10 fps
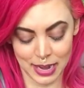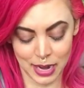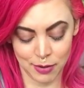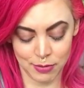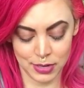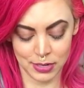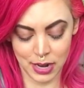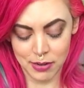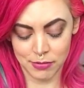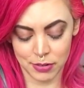that I would,
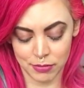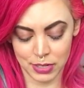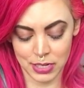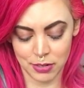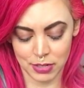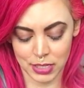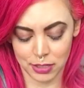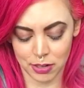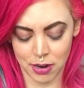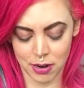I don't know, like do a
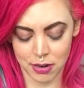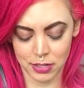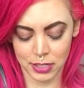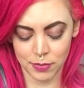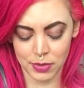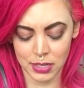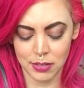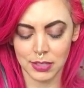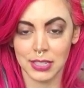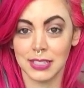star or something
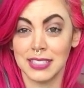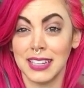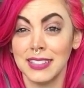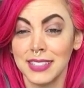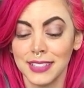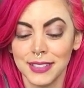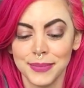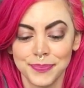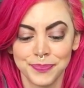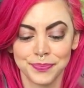using a
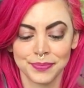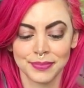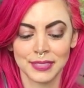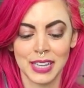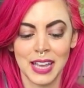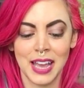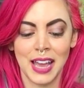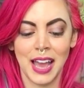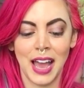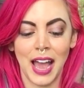stencil.
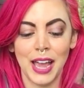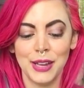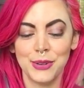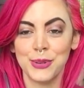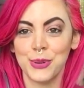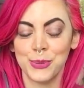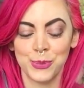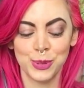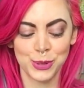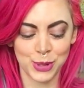I don't know, we'll